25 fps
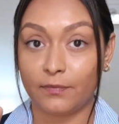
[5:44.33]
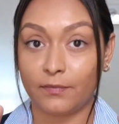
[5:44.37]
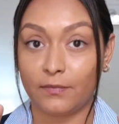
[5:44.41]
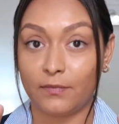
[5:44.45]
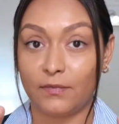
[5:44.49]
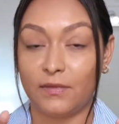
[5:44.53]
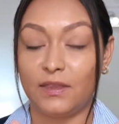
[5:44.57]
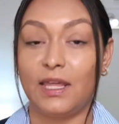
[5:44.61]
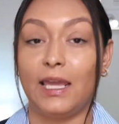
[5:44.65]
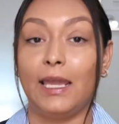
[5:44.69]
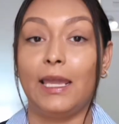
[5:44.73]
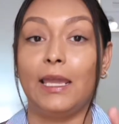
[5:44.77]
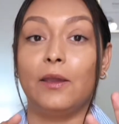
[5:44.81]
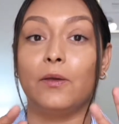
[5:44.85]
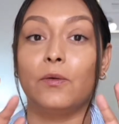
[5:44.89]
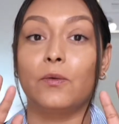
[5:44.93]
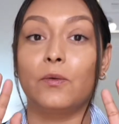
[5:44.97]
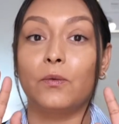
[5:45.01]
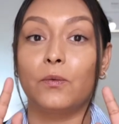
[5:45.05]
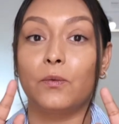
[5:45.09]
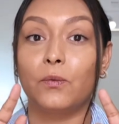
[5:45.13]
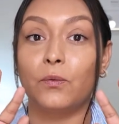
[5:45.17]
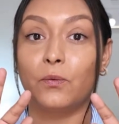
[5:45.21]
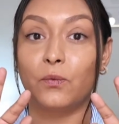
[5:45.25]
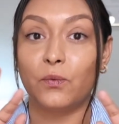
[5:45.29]
They
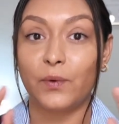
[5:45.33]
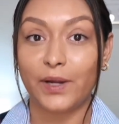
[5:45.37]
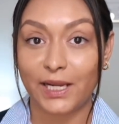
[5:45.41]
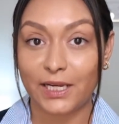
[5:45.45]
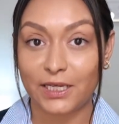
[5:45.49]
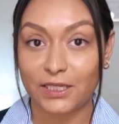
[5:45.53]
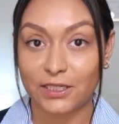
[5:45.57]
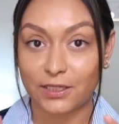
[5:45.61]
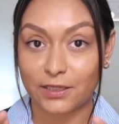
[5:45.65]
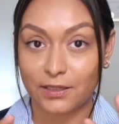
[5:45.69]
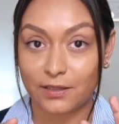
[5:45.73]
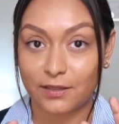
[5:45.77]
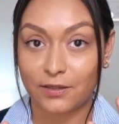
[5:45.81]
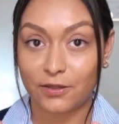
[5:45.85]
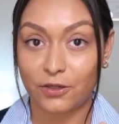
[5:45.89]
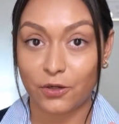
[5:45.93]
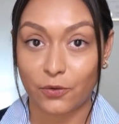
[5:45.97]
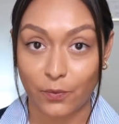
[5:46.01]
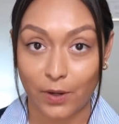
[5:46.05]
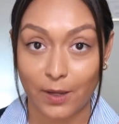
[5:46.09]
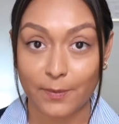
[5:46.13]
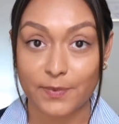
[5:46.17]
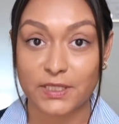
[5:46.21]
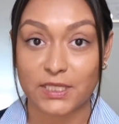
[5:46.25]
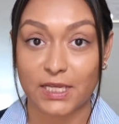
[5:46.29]
read your
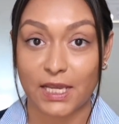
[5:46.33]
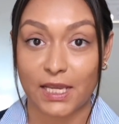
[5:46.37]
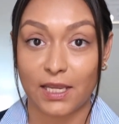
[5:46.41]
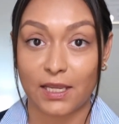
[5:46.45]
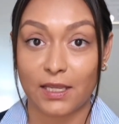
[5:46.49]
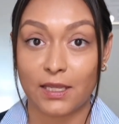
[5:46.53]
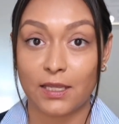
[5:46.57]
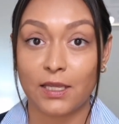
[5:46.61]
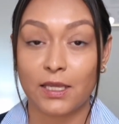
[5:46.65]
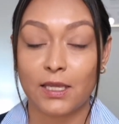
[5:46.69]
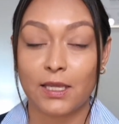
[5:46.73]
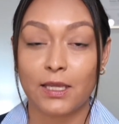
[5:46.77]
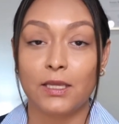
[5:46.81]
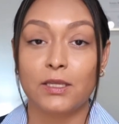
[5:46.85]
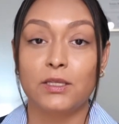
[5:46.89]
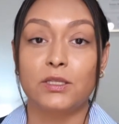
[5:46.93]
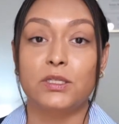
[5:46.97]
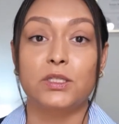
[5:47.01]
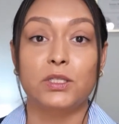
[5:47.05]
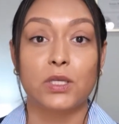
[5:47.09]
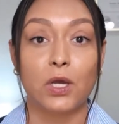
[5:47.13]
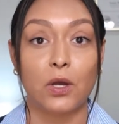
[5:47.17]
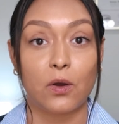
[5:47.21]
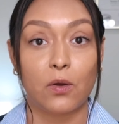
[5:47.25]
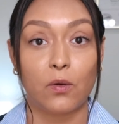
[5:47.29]
website.
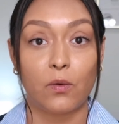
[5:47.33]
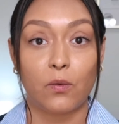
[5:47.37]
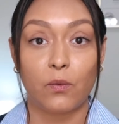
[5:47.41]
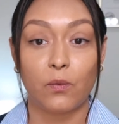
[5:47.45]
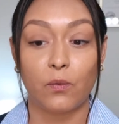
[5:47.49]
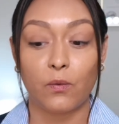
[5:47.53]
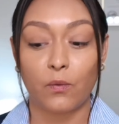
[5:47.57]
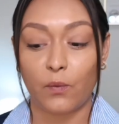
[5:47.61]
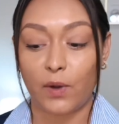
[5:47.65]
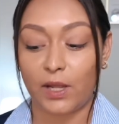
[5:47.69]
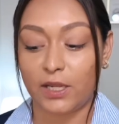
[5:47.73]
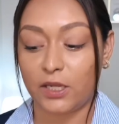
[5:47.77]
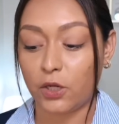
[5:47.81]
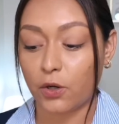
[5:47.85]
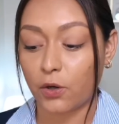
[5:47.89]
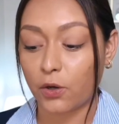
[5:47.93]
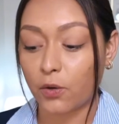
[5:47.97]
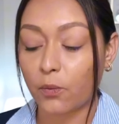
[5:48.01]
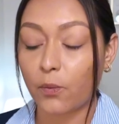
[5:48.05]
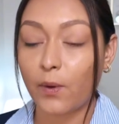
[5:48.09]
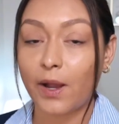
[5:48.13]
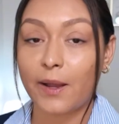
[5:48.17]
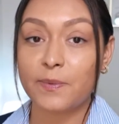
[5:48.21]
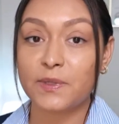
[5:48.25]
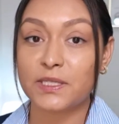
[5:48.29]
So when your
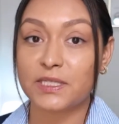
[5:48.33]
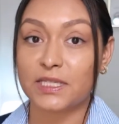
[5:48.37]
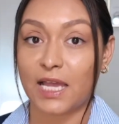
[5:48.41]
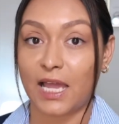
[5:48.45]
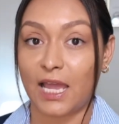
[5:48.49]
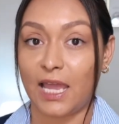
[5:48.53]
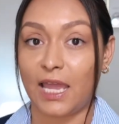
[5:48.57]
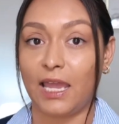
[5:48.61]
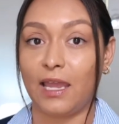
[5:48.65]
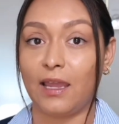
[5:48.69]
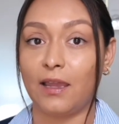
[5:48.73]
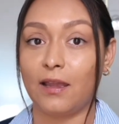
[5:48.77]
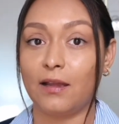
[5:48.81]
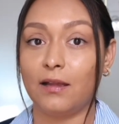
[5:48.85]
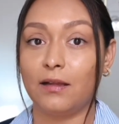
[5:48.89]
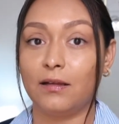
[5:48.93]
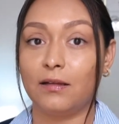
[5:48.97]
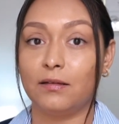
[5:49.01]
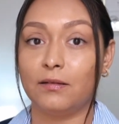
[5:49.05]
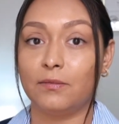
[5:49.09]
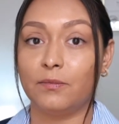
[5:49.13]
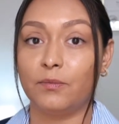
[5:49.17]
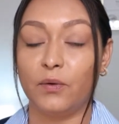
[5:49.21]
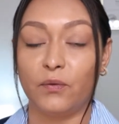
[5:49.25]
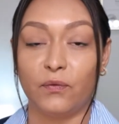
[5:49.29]
website,
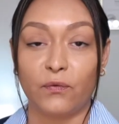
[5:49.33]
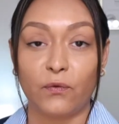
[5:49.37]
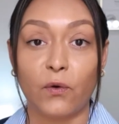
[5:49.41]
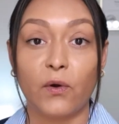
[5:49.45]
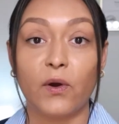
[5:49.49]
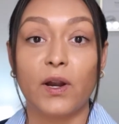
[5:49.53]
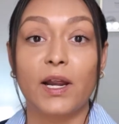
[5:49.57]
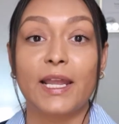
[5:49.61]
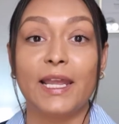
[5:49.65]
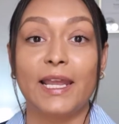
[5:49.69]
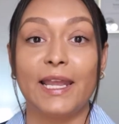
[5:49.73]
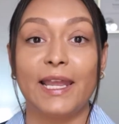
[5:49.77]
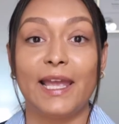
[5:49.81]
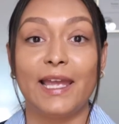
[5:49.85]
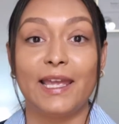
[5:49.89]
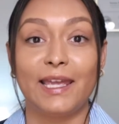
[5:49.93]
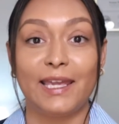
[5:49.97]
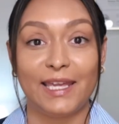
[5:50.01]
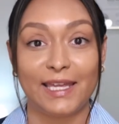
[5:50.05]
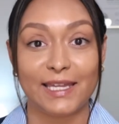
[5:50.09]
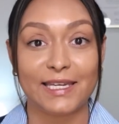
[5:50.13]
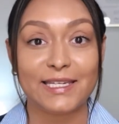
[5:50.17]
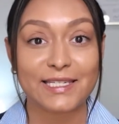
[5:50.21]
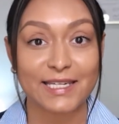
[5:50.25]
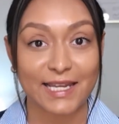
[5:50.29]
before it can get
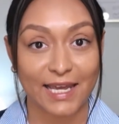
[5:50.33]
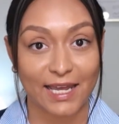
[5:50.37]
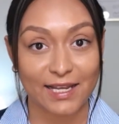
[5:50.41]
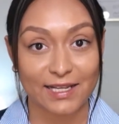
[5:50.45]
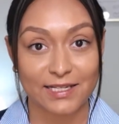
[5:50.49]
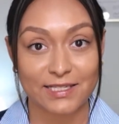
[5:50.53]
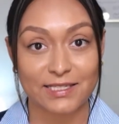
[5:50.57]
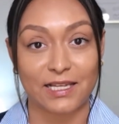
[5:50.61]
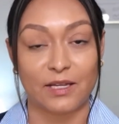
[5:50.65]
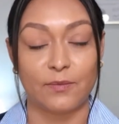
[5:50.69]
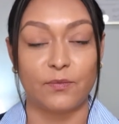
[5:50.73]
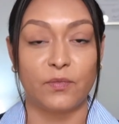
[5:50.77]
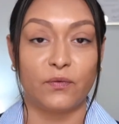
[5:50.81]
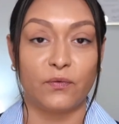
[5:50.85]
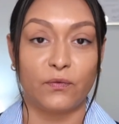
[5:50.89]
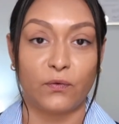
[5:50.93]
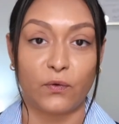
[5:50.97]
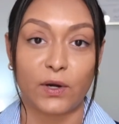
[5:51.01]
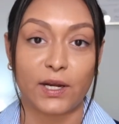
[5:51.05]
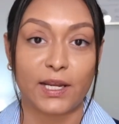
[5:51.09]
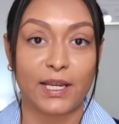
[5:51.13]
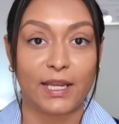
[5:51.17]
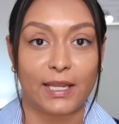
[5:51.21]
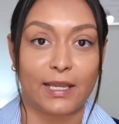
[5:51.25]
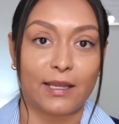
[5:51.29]
indexed and before
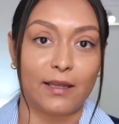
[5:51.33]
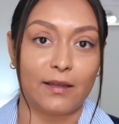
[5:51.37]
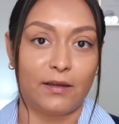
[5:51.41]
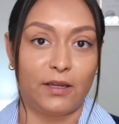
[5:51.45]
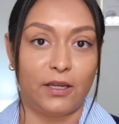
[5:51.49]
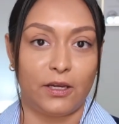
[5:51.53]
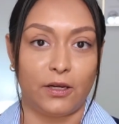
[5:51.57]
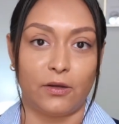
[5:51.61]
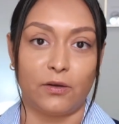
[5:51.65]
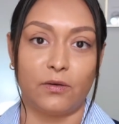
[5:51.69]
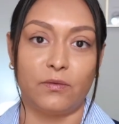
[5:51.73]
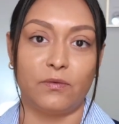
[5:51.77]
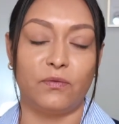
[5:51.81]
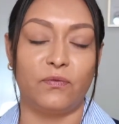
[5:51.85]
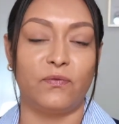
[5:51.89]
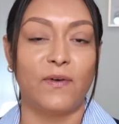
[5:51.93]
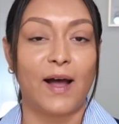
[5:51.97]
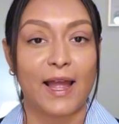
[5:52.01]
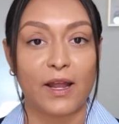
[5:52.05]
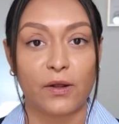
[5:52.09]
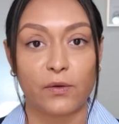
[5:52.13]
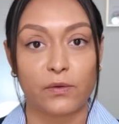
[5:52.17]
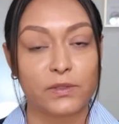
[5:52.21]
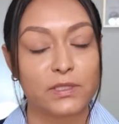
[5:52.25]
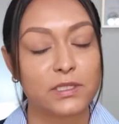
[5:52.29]
it can get, you know,
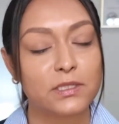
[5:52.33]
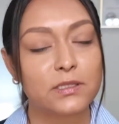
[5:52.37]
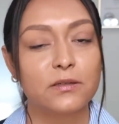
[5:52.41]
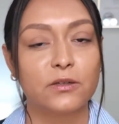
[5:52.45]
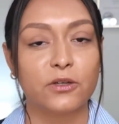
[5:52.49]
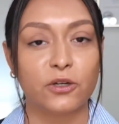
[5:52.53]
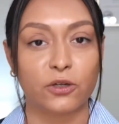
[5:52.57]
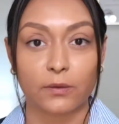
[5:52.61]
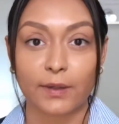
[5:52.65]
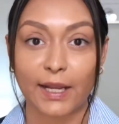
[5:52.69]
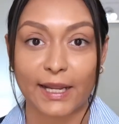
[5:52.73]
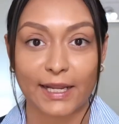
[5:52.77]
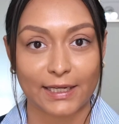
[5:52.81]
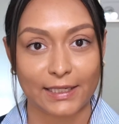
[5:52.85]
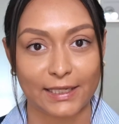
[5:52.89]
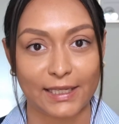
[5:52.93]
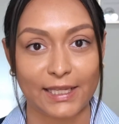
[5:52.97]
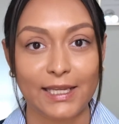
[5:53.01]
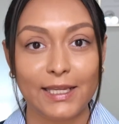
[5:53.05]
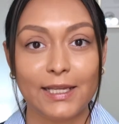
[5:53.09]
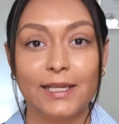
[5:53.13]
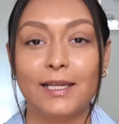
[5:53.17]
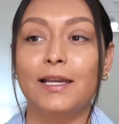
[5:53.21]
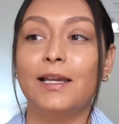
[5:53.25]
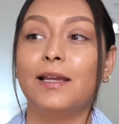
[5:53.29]
filed
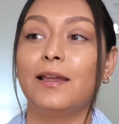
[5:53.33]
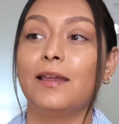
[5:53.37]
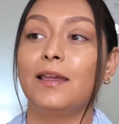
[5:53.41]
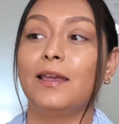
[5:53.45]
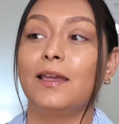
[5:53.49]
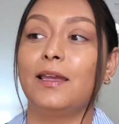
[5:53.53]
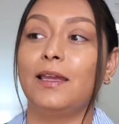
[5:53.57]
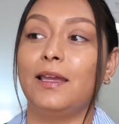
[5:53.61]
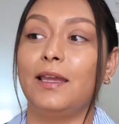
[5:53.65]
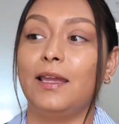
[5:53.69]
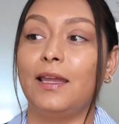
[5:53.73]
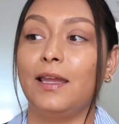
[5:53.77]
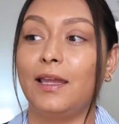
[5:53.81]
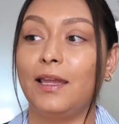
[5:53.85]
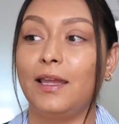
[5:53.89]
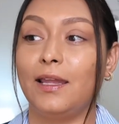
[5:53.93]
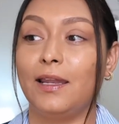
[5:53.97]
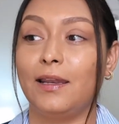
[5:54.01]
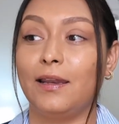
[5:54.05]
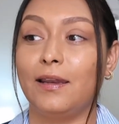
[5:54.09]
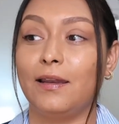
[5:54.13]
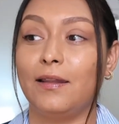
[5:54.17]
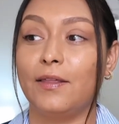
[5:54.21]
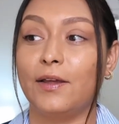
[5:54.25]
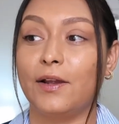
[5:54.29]
correctly
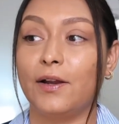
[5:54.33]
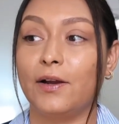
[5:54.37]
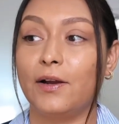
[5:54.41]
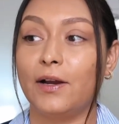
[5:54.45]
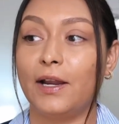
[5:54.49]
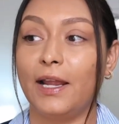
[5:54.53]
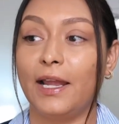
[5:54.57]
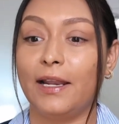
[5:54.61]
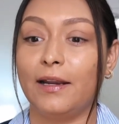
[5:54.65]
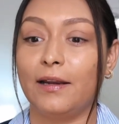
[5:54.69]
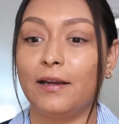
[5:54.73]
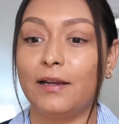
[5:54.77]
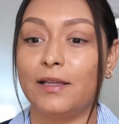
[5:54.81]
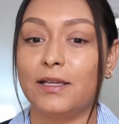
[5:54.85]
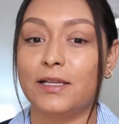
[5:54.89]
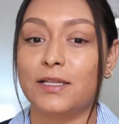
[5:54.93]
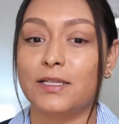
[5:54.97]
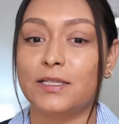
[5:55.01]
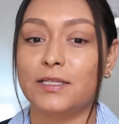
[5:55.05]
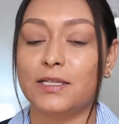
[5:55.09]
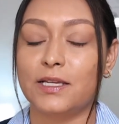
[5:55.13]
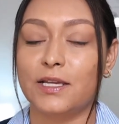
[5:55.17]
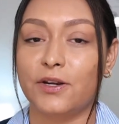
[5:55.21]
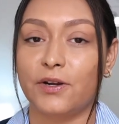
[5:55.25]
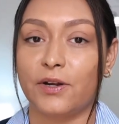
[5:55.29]
in their
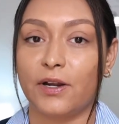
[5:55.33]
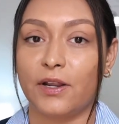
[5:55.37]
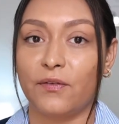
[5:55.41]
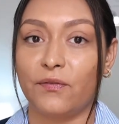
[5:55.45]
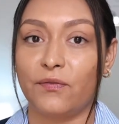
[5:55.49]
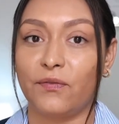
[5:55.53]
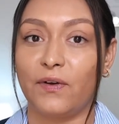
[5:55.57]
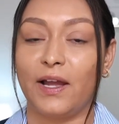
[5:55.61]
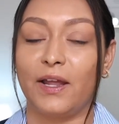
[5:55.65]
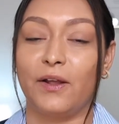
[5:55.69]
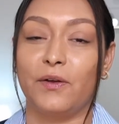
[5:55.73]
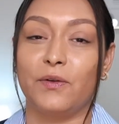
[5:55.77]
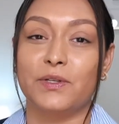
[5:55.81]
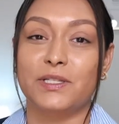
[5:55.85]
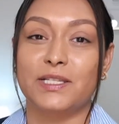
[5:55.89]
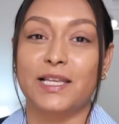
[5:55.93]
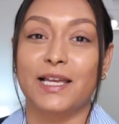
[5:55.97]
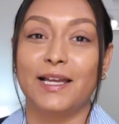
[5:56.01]
endless internet files,